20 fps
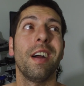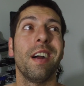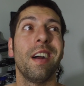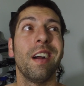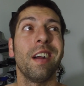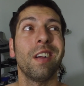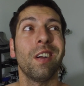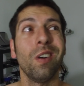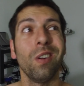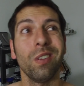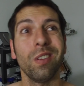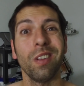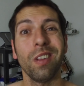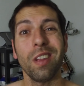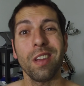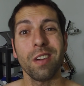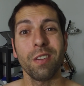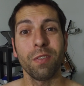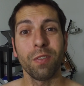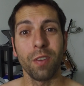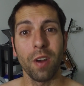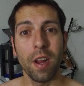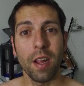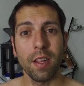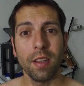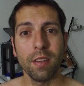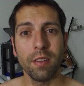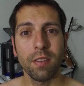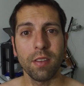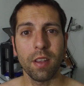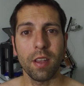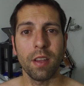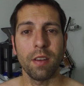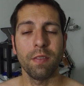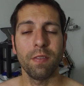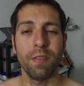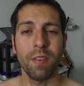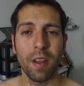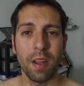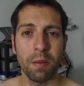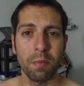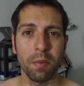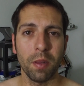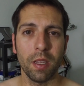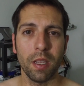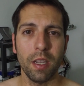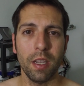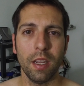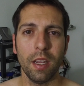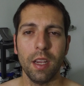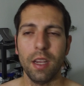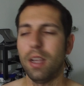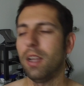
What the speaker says: I called a lot of friends and family